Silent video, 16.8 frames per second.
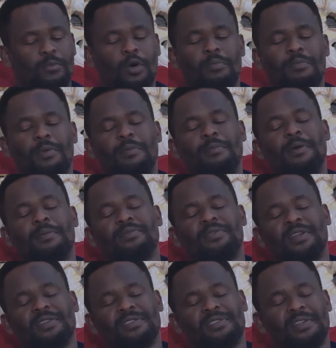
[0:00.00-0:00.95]
Mom,
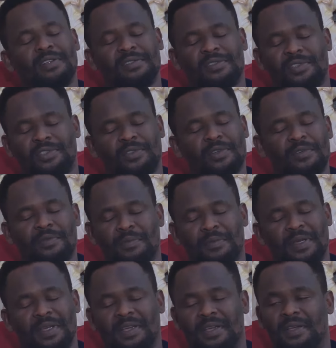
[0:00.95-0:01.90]
don't sue
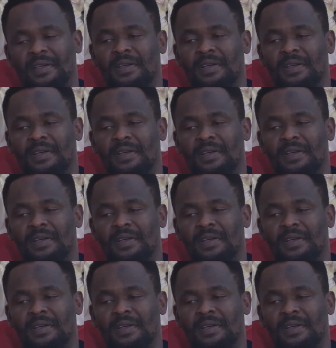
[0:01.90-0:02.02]
me.